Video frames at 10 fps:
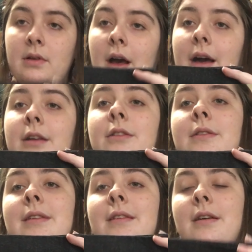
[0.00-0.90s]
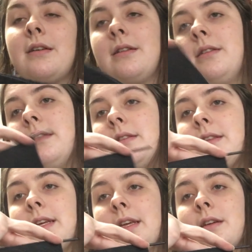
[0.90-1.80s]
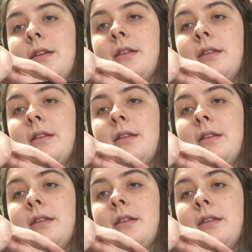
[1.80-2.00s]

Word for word: hot glue this all together.